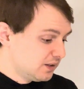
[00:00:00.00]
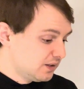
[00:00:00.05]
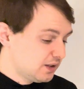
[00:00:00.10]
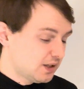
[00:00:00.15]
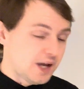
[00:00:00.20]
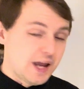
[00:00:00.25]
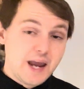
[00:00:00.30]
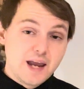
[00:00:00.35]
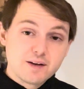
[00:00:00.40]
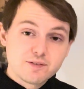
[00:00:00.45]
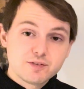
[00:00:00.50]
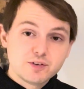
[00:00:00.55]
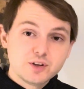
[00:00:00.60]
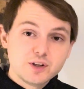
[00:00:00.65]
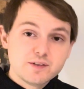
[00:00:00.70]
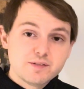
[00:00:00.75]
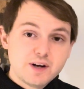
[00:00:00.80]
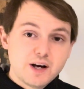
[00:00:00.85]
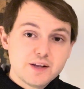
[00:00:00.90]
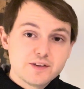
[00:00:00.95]
a handful
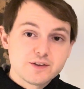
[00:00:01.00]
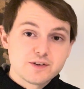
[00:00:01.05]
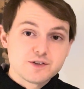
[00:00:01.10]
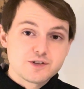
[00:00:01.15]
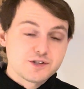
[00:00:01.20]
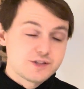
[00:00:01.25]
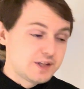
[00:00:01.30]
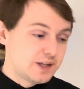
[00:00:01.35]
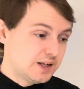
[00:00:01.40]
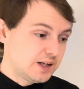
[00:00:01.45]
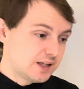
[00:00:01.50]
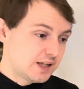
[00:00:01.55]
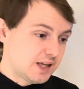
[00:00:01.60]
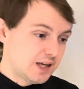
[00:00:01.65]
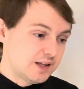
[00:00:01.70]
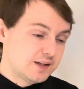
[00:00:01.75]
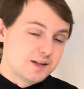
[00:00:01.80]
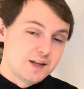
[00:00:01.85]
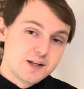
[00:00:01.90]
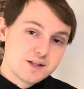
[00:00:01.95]
of others that,
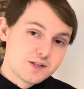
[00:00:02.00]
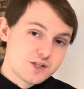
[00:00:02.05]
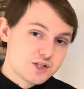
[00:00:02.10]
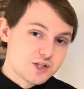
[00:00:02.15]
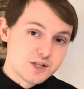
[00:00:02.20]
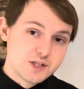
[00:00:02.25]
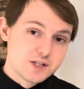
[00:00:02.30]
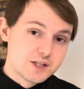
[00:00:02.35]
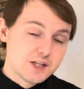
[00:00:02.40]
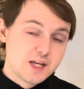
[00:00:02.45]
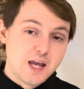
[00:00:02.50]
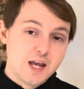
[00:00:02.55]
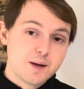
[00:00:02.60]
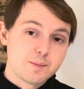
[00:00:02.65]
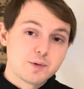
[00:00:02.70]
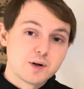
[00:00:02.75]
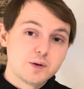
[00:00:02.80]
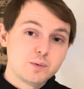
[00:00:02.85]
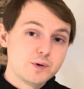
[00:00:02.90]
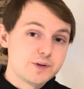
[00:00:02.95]
again, it's just a
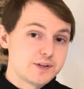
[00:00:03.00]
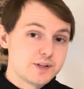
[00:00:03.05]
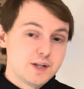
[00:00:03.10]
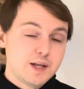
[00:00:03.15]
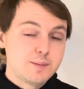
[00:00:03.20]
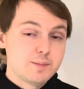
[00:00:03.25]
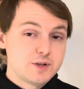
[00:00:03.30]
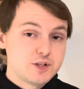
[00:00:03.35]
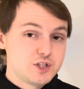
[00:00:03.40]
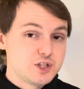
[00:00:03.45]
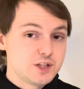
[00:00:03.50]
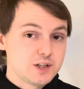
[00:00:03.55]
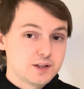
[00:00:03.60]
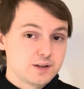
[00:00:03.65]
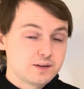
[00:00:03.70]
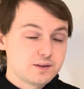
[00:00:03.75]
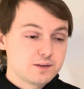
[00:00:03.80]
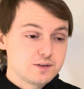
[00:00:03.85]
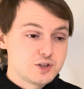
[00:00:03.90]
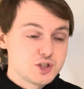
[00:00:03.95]
camera with an imaging
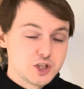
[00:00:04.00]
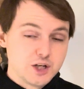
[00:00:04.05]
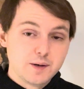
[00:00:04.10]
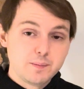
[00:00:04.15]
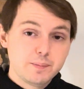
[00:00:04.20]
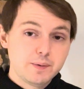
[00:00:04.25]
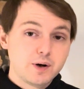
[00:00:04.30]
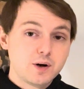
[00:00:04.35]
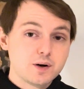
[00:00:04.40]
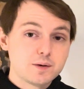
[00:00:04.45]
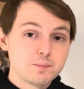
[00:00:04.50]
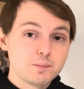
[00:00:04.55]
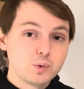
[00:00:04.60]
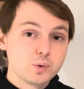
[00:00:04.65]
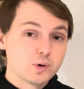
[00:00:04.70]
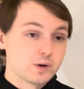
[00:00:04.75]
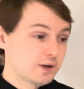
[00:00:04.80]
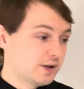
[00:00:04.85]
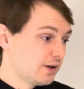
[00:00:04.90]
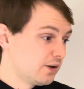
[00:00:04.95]
chip on
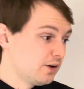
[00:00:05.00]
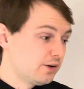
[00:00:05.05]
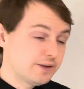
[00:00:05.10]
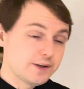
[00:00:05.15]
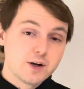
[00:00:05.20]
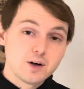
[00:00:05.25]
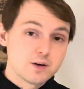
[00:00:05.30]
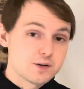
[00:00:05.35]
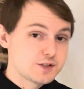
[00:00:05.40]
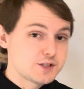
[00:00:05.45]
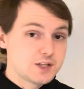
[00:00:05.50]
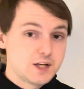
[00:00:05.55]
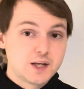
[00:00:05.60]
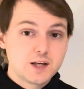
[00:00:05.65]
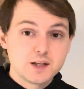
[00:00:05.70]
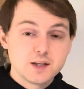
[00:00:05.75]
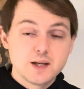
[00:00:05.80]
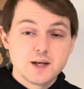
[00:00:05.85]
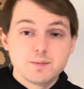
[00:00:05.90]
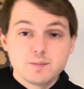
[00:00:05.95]
board, and all they are is taking
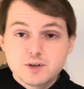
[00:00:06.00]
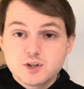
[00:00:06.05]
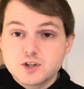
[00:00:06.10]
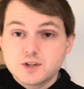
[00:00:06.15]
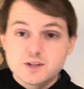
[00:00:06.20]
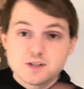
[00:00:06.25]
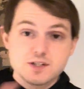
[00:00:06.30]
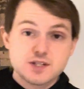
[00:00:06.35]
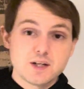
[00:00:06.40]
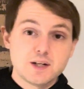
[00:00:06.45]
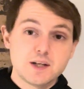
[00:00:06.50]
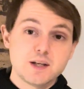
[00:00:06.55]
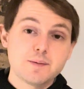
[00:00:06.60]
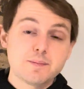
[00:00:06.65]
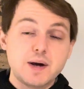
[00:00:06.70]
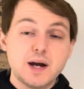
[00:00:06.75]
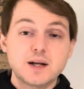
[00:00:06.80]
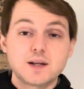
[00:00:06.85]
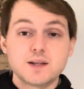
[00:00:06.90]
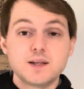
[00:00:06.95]
the image and sending it
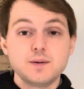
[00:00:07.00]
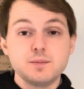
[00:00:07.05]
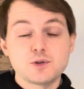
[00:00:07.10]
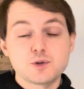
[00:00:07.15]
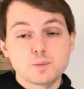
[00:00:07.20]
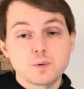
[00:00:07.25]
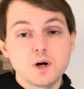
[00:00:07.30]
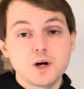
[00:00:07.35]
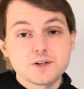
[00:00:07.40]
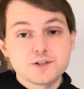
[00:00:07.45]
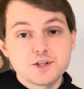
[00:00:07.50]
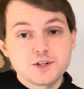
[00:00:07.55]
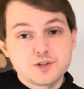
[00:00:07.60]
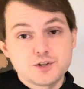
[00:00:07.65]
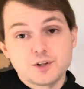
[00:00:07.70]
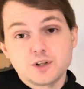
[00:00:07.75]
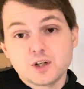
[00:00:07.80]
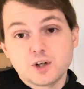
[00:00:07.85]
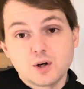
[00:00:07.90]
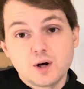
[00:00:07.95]
back to the image
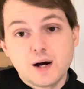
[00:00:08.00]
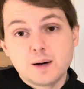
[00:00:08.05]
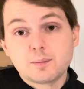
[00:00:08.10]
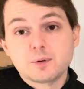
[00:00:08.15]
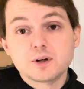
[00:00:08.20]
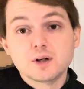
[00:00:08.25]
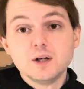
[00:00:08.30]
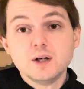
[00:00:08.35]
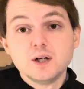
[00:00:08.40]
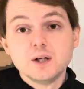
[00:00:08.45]
processor and grabber